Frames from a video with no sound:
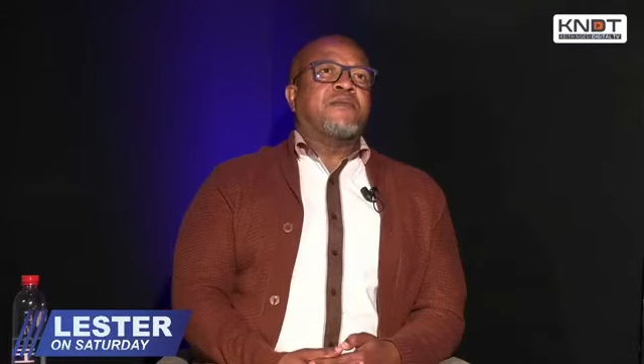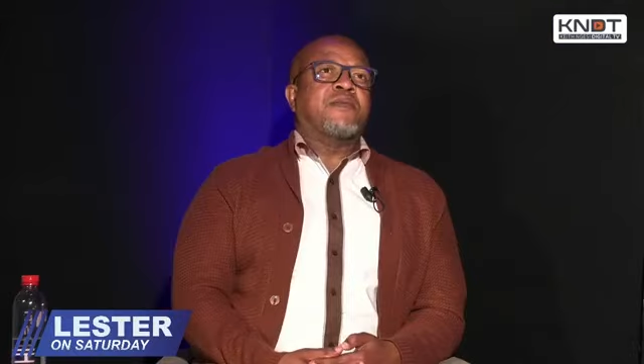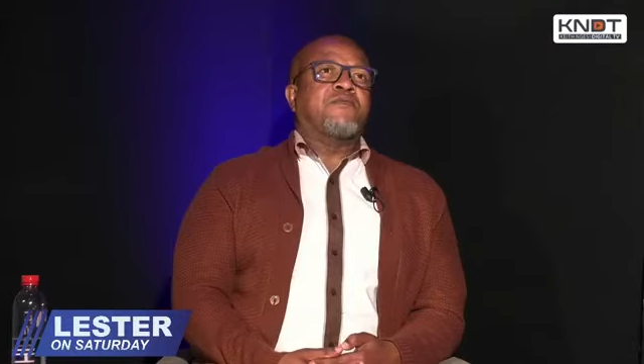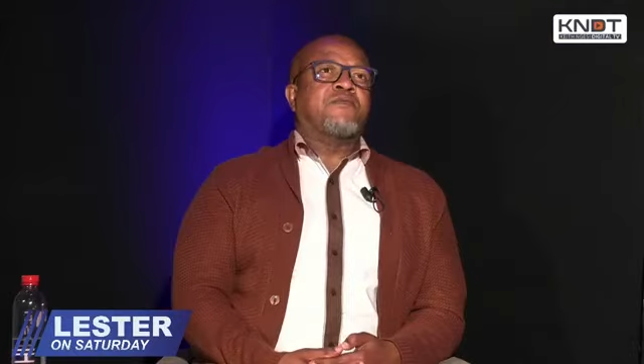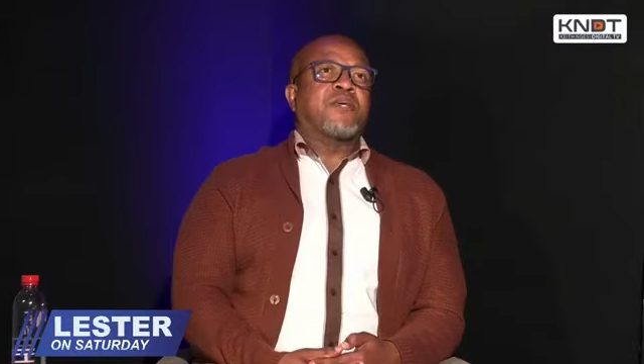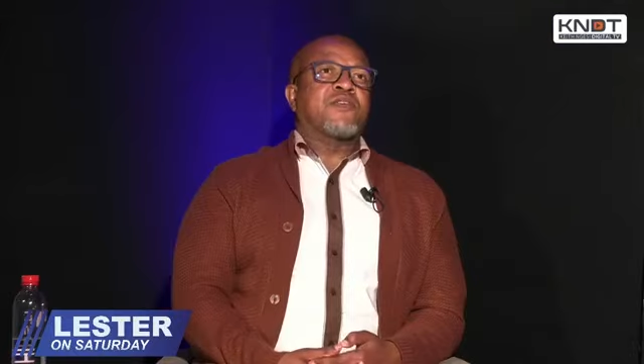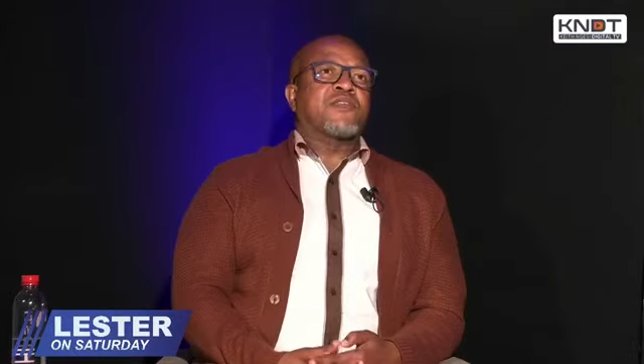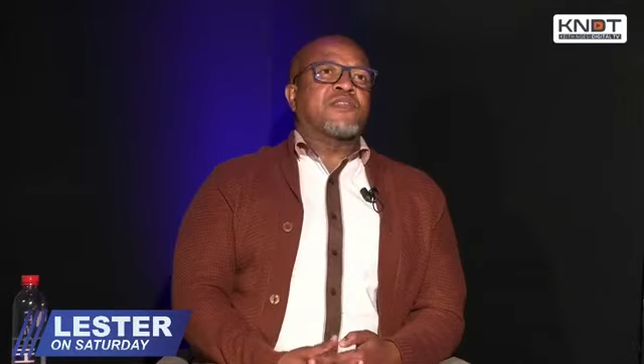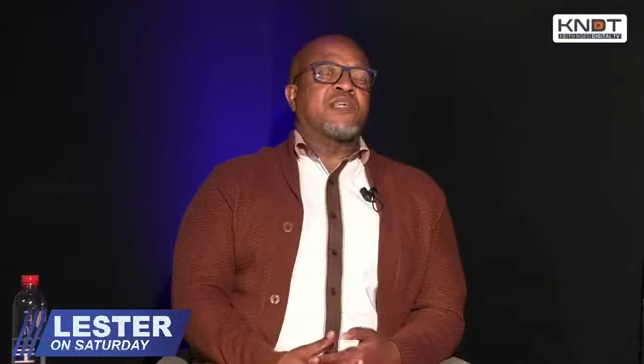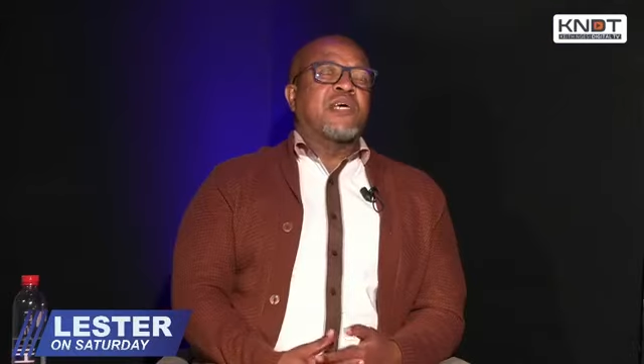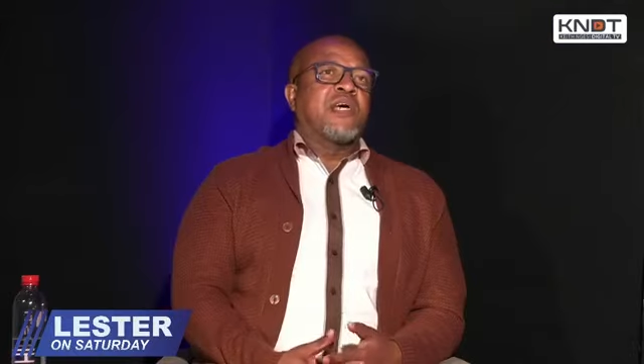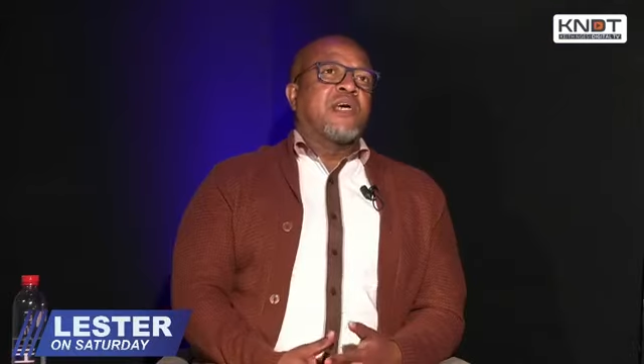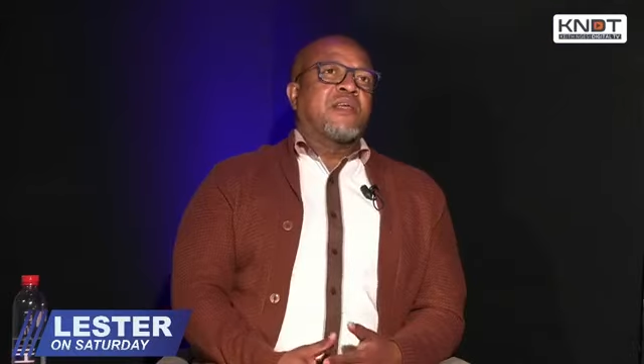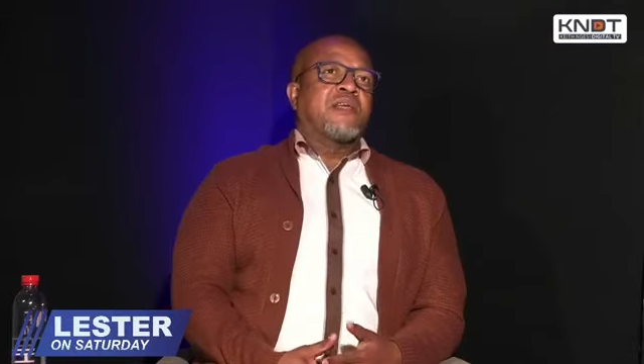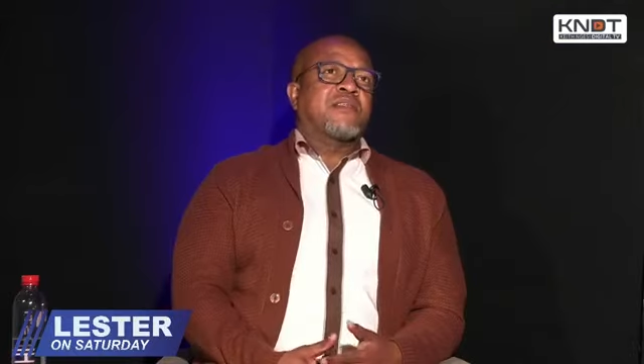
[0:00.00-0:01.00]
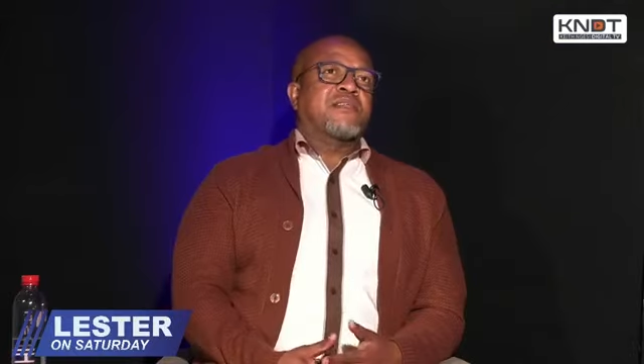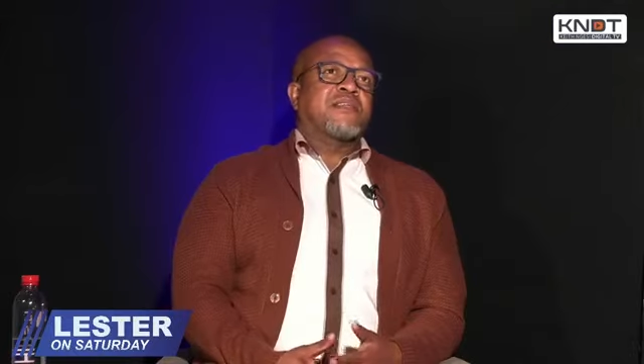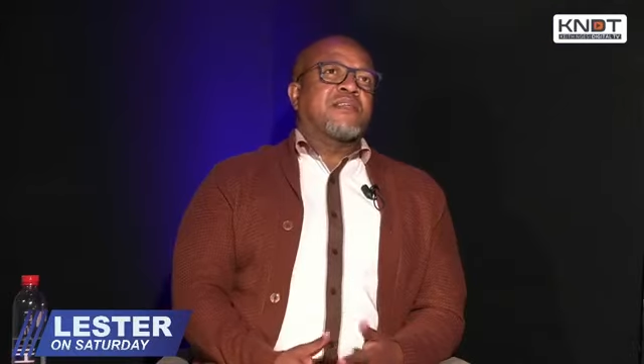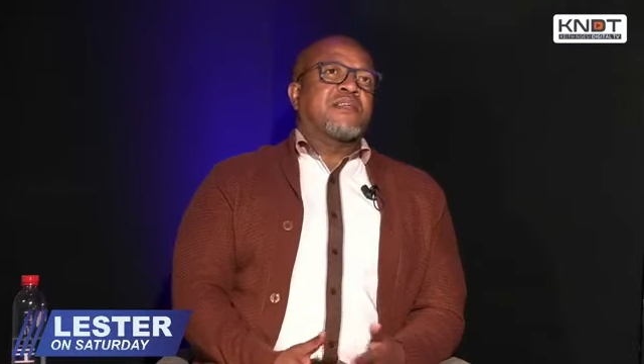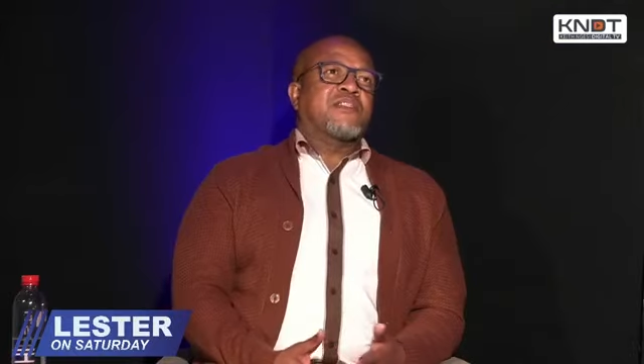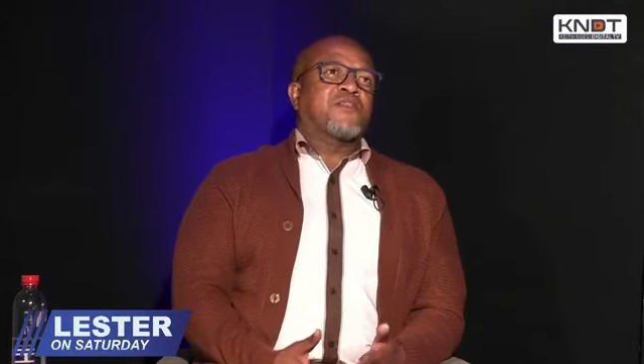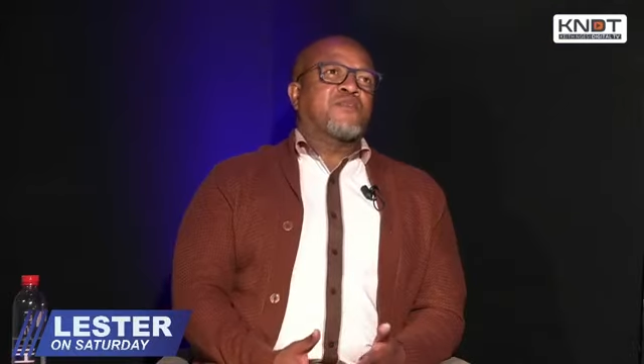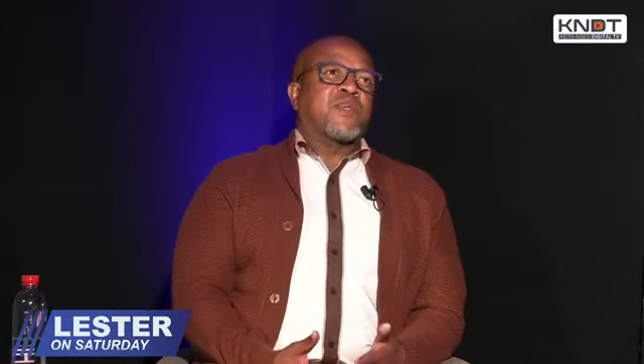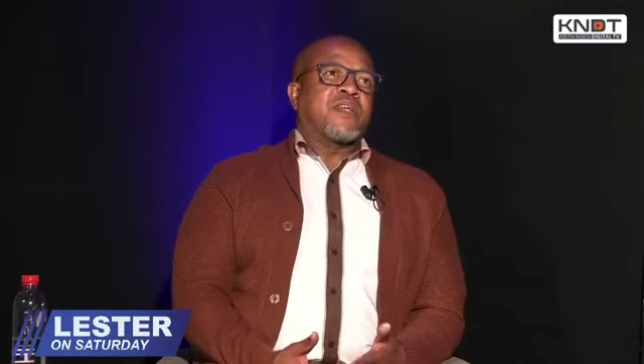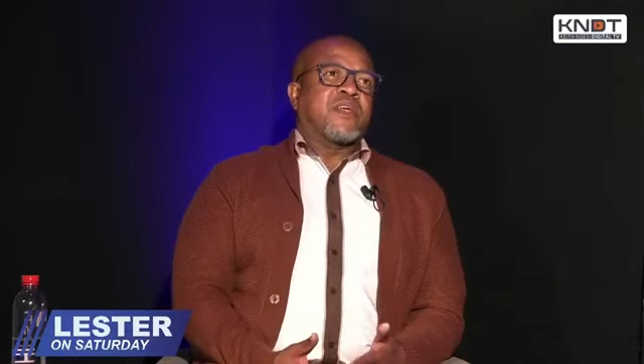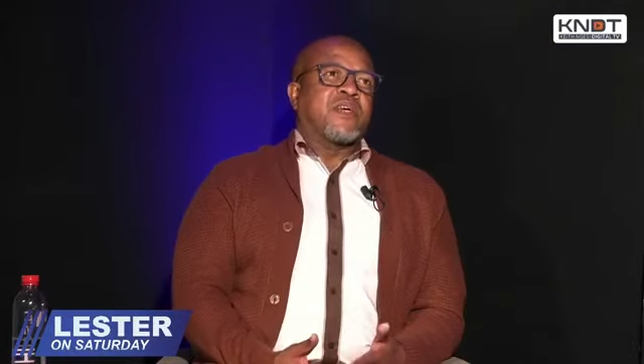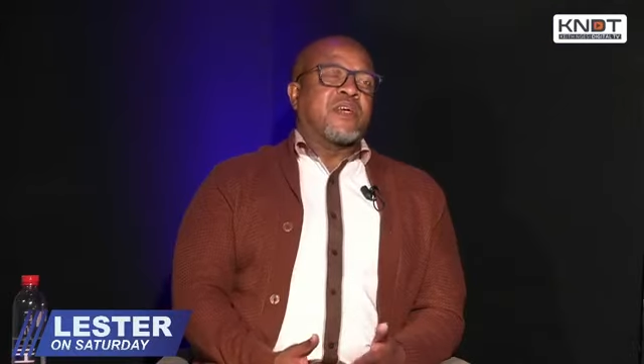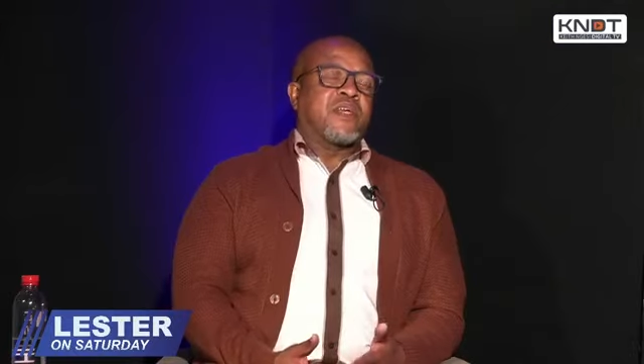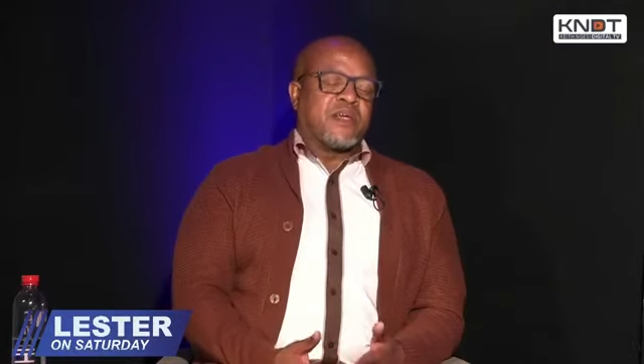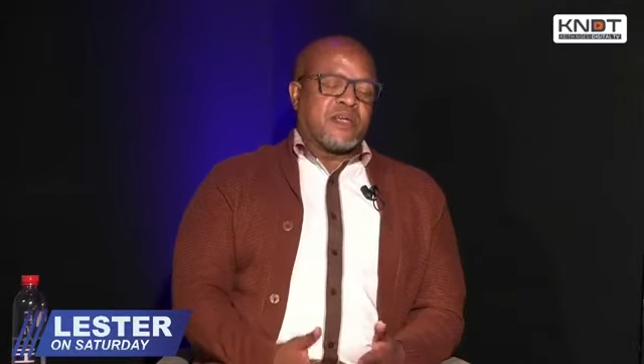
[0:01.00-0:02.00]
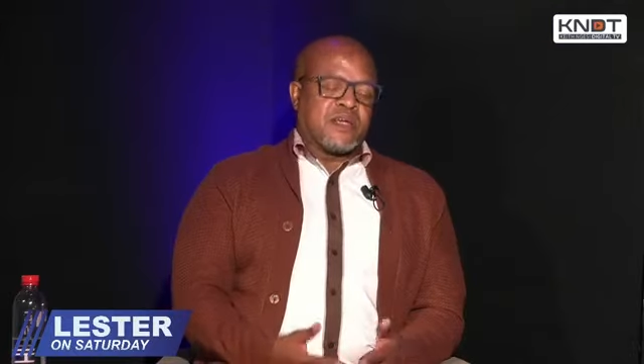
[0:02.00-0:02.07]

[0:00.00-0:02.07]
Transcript: because let's be real.